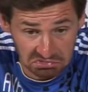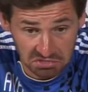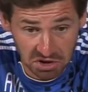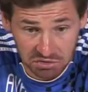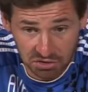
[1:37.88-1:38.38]

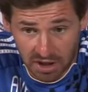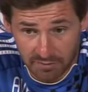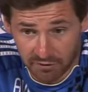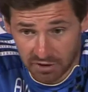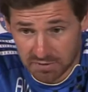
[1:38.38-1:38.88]
a good time
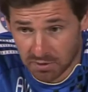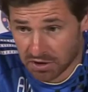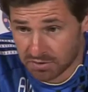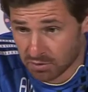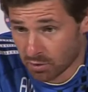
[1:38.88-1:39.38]
for us
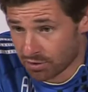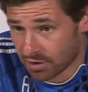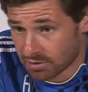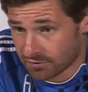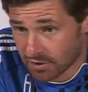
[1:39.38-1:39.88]
because both
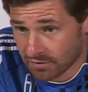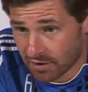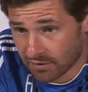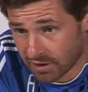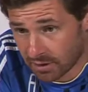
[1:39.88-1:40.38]
teams feel
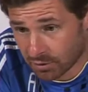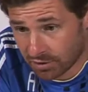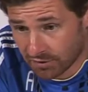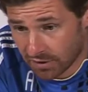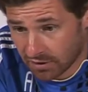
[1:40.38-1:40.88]
very, very
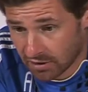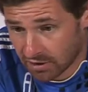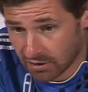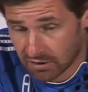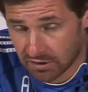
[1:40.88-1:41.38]
motivated
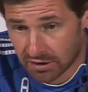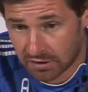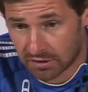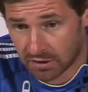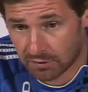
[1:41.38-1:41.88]

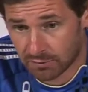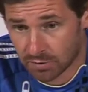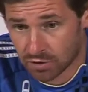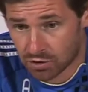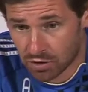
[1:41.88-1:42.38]
and
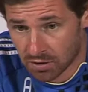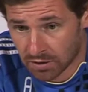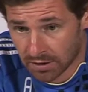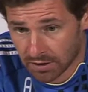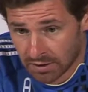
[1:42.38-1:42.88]
feel
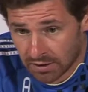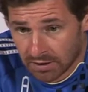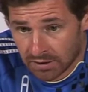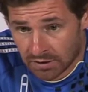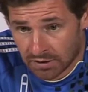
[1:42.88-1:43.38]
strong.
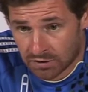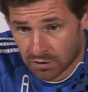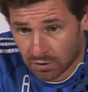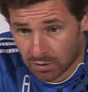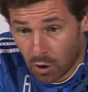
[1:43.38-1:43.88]

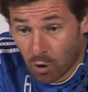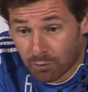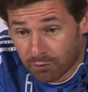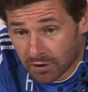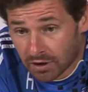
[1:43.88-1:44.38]
So
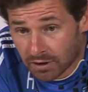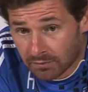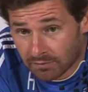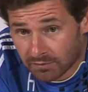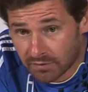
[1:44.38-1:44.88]

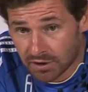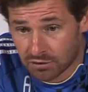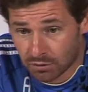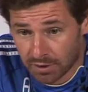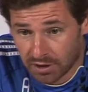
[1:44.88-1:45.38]
hopefully this
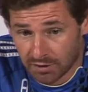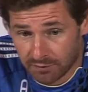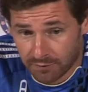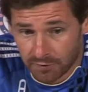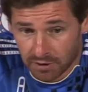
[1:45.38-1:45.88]
will be
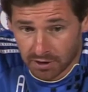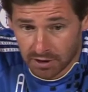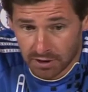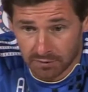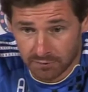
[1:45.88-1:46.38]
enough
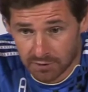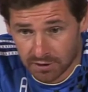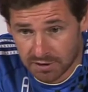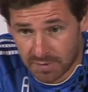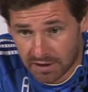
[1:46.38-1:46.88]
for
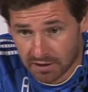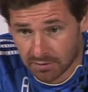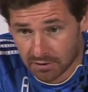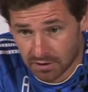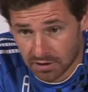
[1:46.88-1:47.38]

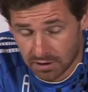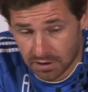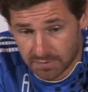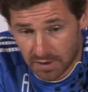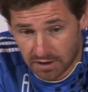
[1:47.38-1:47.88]
the
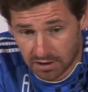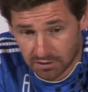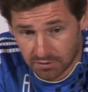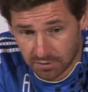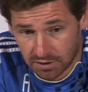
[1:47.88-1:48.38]

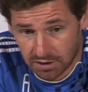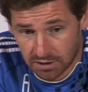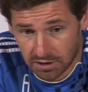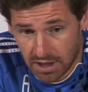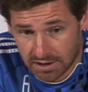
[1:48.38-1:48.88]
spectacle to
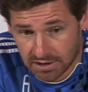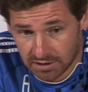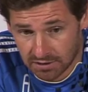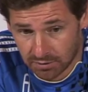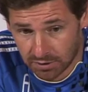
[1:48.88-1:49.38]
be
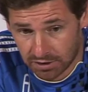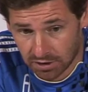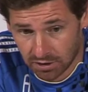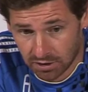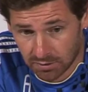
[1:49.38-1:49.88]
excellent, which
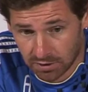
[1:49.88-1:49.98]
I